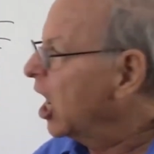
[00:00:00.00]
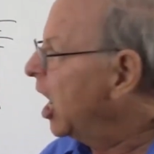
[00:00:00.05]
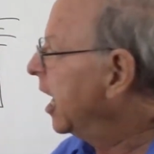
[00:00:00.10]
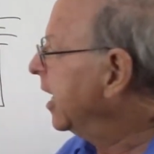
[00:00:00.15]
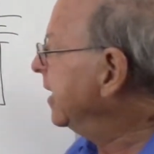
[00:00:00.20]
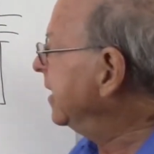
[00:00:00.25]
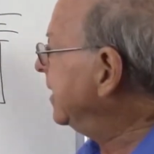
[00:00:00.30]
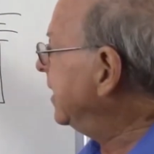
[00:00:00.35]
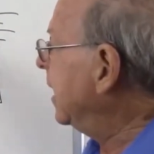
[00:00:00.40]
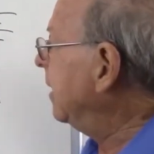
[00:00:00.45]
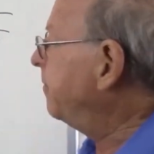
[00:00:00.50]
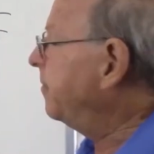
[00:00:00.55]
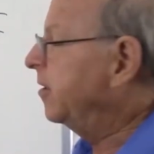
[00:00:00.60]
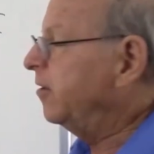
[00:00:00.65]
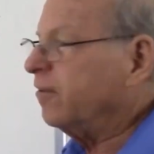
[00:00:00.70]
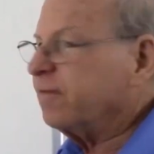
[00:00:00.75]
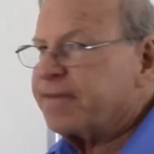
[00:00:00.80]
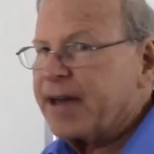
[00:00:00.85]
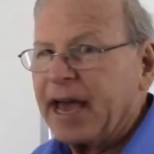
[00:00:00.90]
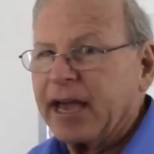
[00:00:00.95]
gone deep
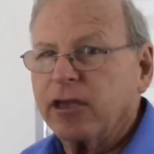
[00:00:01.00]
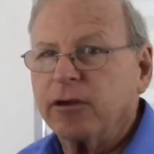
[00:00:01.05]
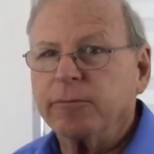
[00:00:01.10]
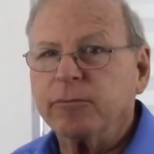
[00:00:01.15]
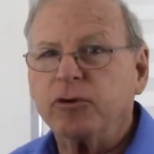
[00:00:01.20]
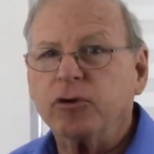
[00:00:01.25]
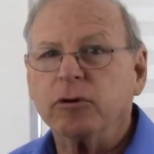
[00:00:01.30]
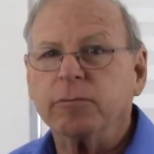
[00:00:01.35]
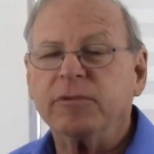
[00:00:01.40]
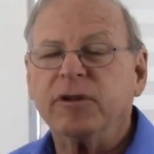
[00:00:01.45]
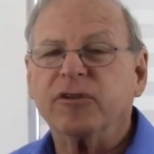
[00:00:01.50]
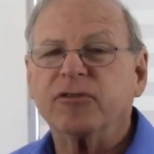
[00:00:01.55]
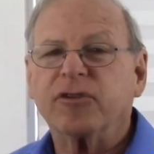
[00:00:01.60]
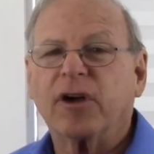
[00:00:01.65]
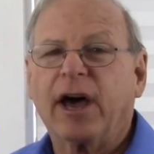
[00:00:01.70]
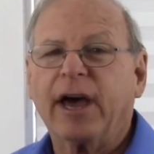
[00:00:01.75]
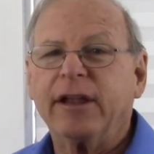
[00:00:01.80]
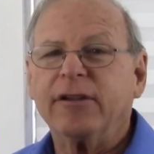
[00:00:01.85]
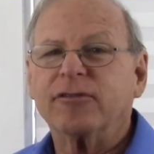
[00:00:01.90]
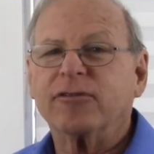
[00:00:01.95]
into vacuum tube
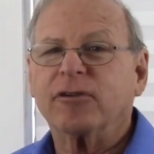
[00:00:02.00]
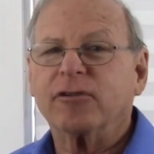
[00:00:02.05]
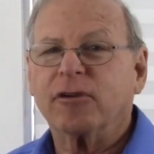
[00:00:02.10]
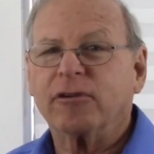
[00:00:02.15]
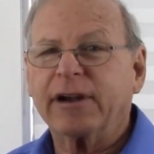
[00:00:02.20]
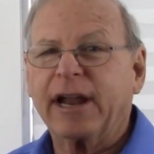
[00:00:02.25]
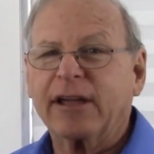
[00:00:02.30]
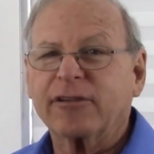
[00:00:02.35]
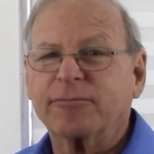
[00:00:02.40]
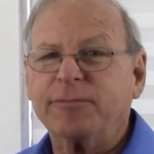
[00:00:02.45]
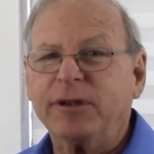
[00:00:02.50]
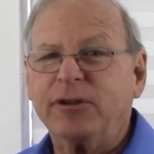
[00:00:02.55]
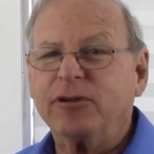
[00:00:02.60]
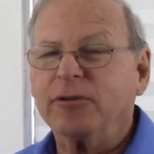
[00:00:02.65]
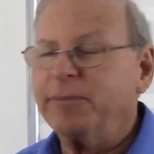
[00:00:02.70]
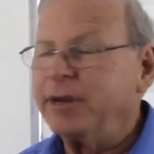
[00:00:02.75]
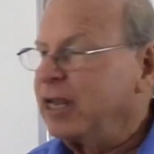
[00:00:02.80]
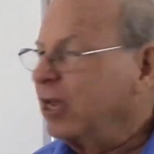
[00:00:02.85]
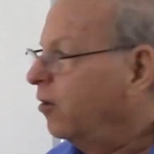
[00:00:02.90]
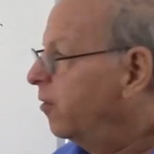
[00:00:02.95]
design, so don't ask me
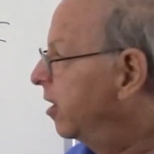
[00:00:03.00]
too many